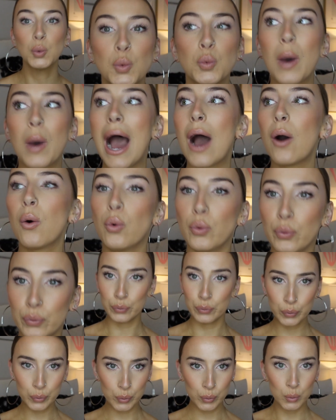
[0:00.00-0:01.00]
Wow.
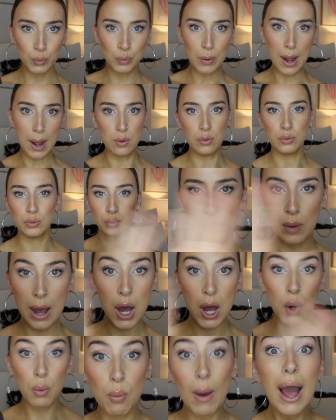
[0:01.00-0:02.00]
Wow,
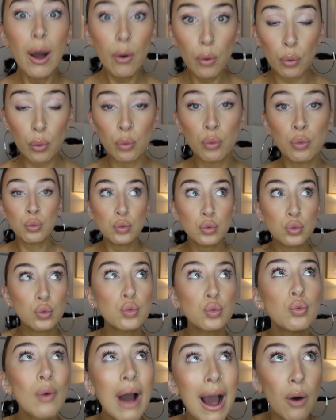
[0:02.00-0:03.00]
wow, wow,
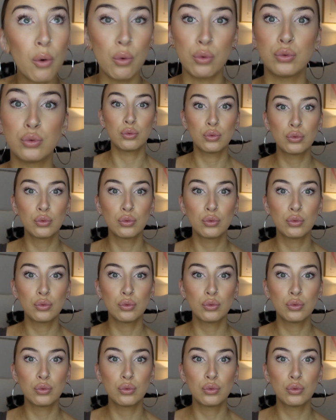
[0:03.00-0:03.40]
wow,